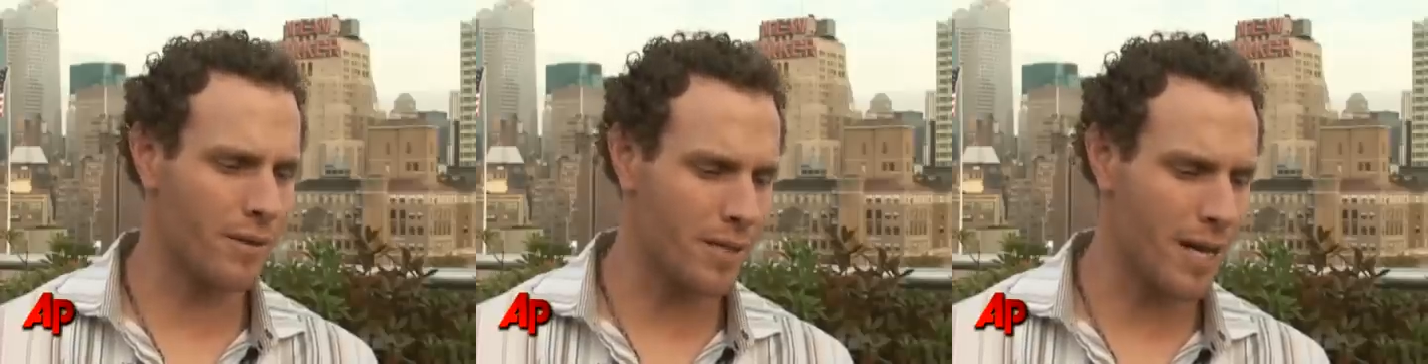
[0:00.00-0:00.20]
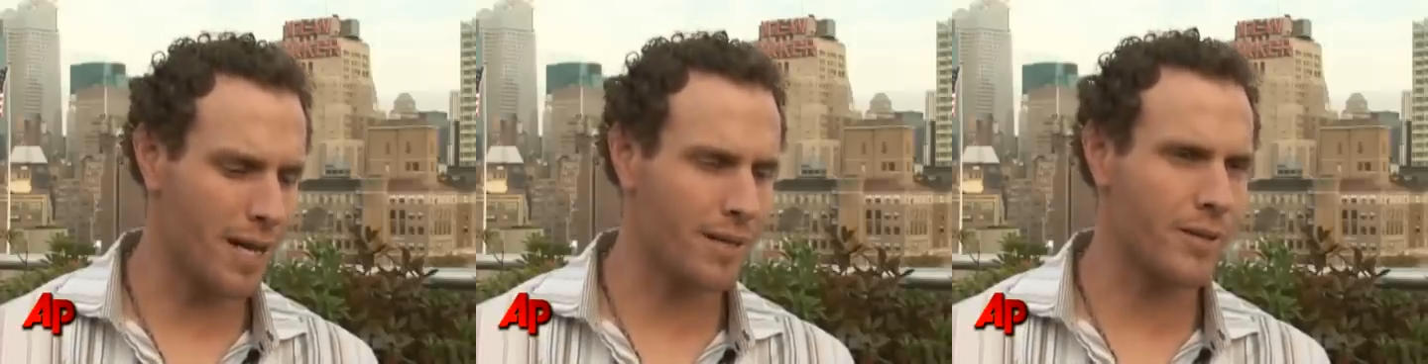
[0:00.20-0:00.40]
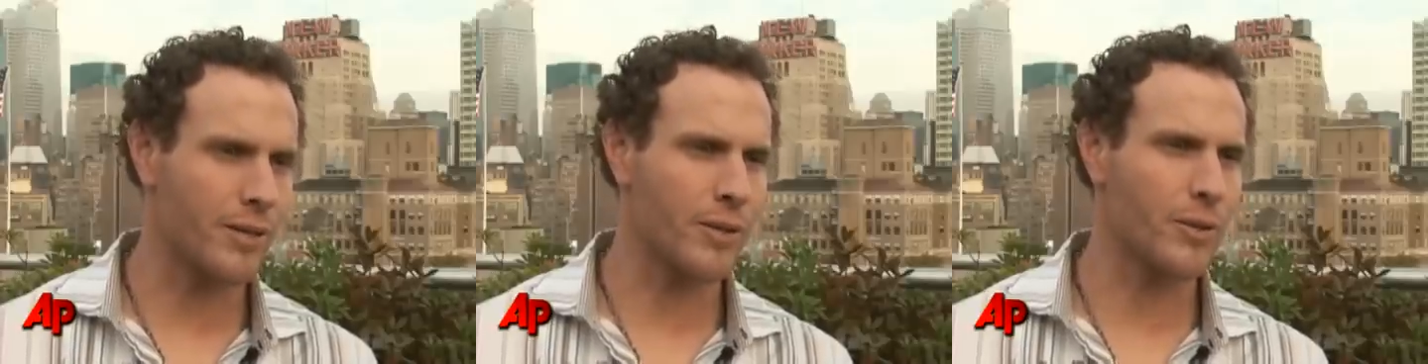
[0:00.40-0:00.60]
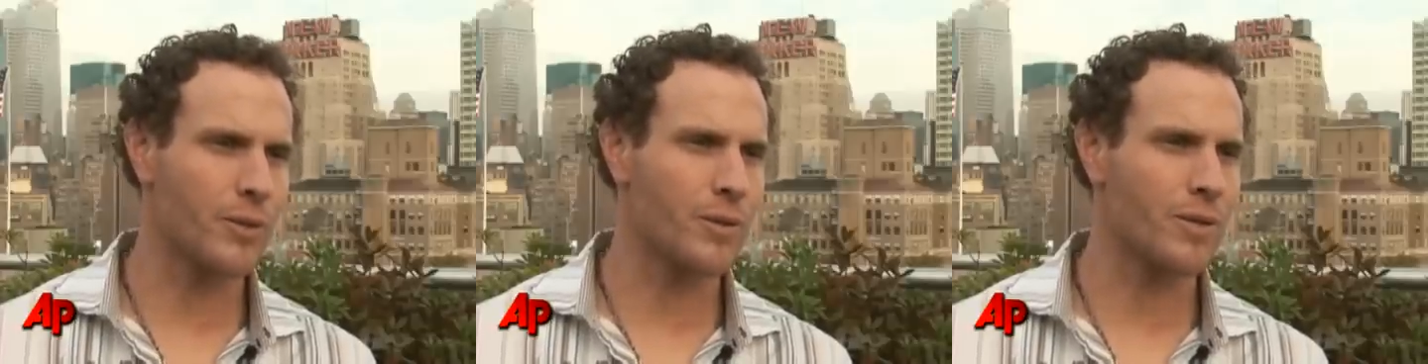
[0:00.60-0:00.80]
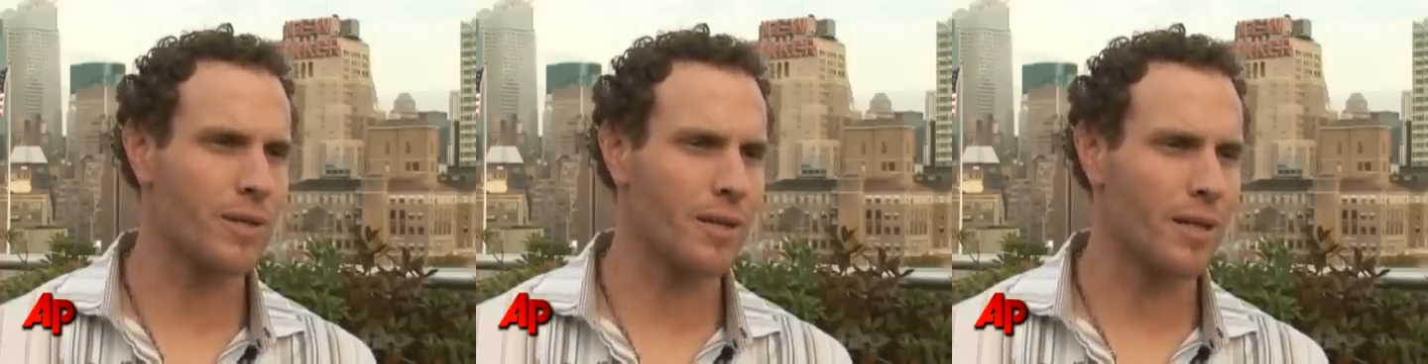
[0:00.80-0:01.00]

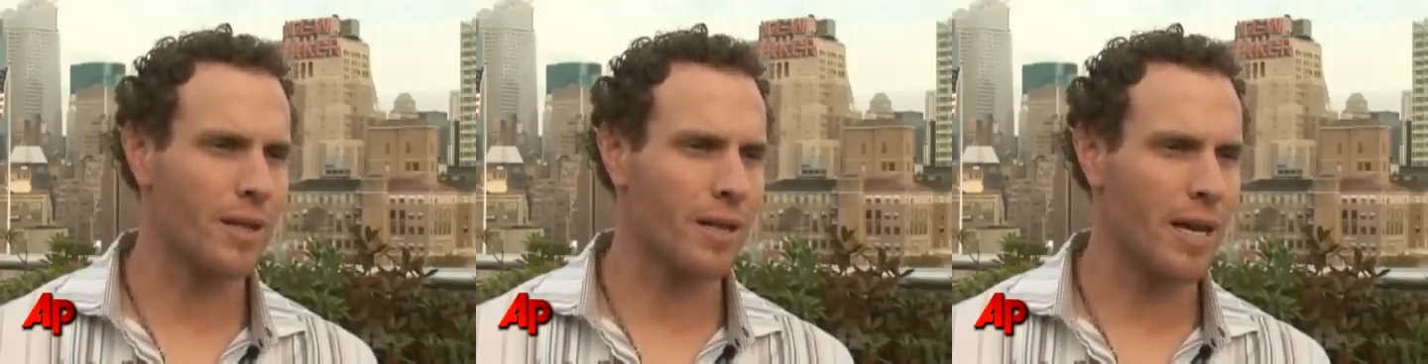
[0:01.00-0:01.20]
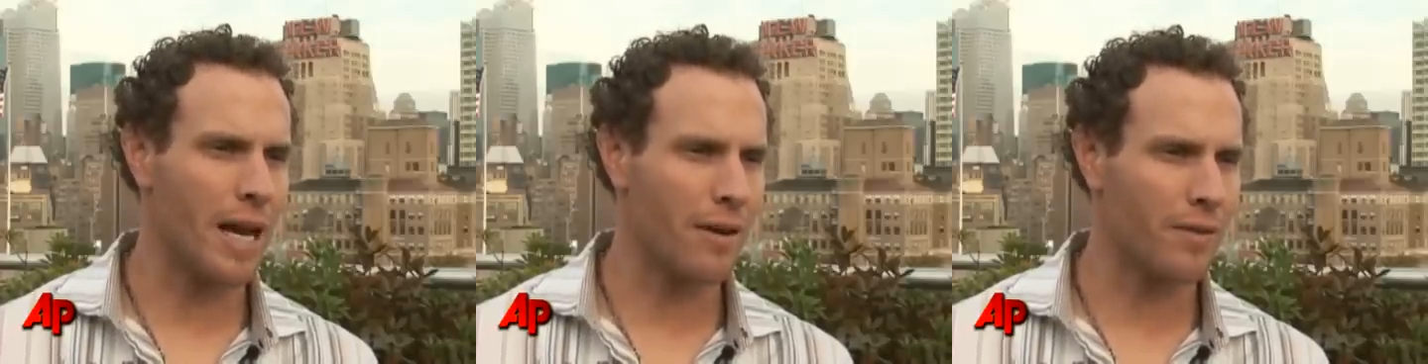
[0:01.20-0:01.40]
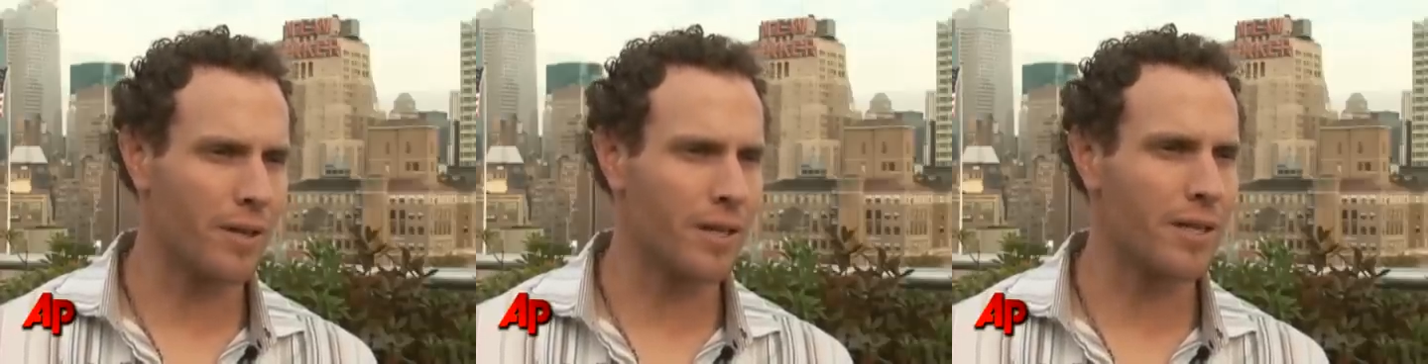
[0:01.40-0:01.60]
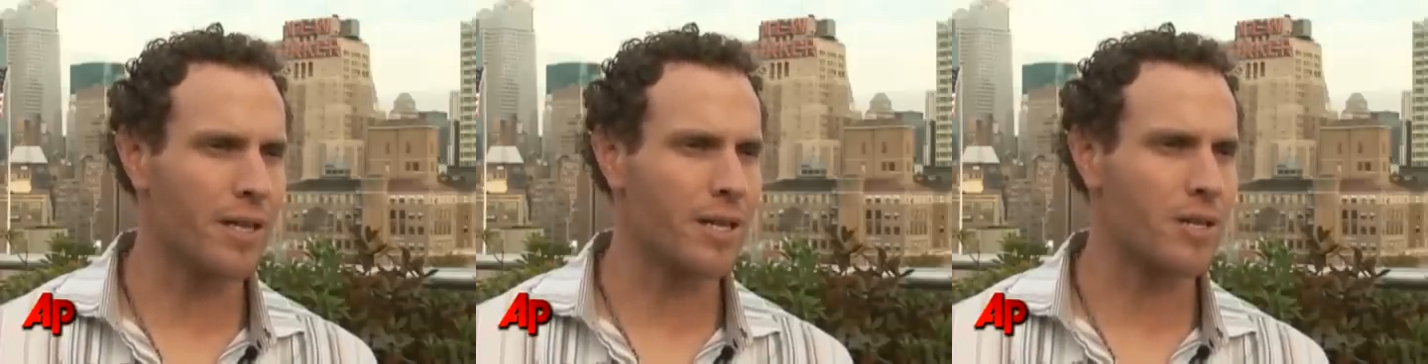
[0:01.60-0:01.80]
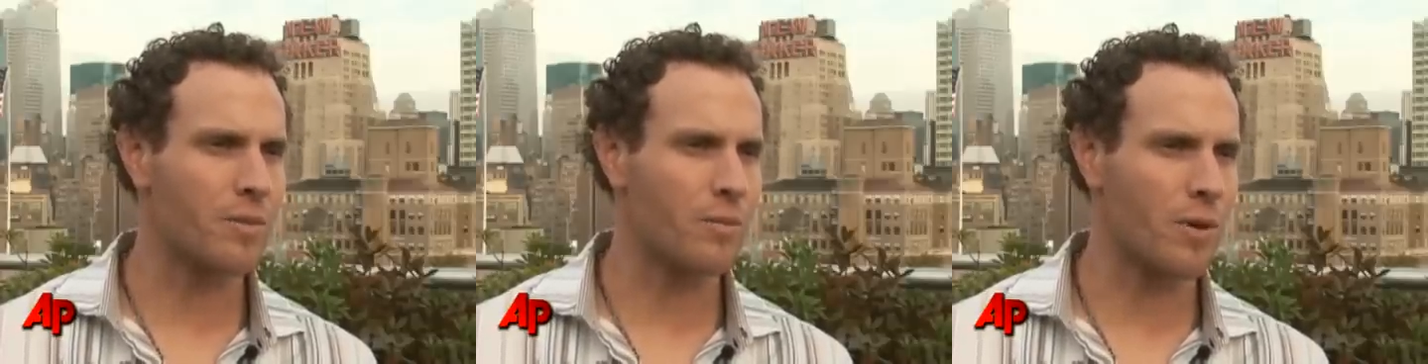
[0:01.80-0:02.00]
tattoos, having an
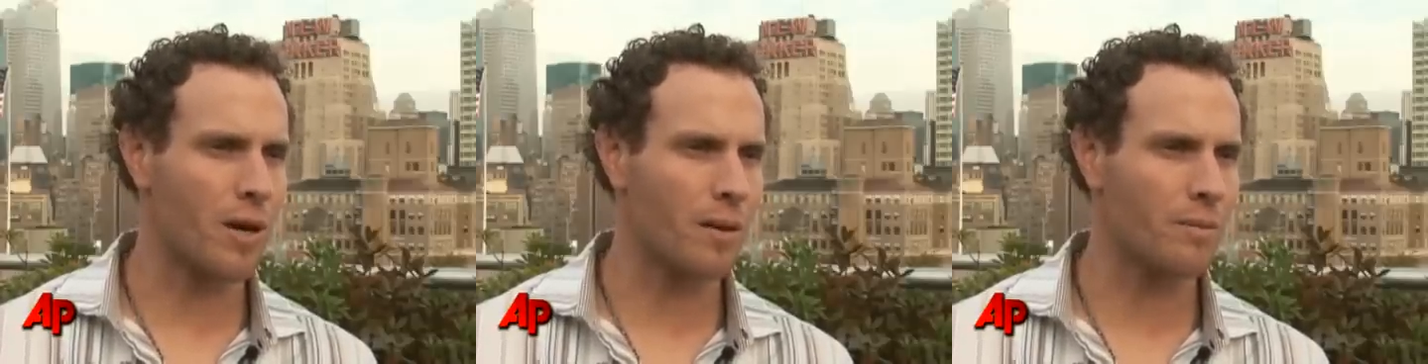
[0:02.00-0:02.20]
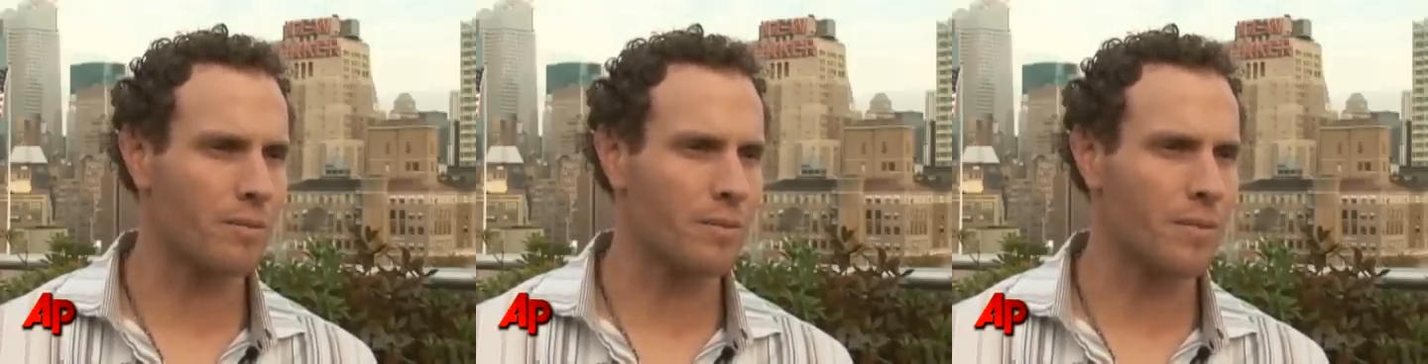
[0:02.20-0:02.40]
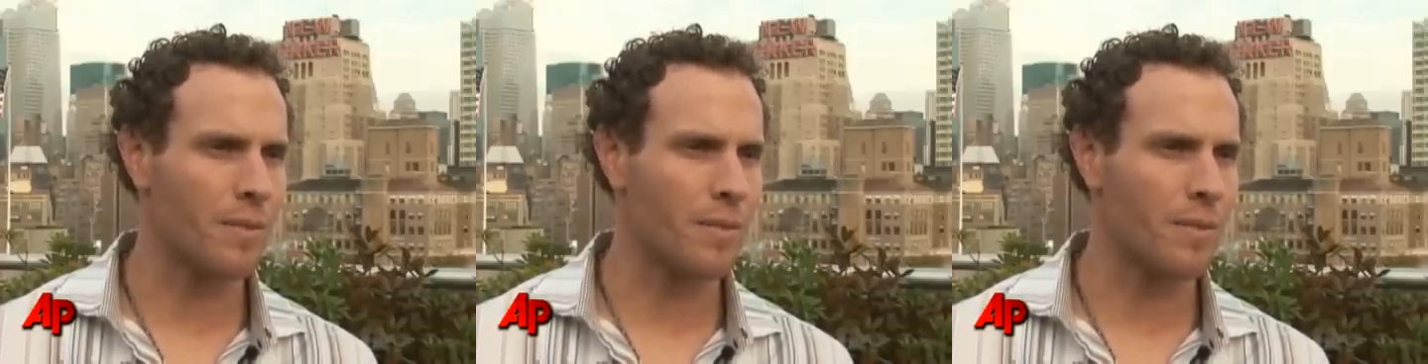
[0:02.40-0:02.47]
addiction problem,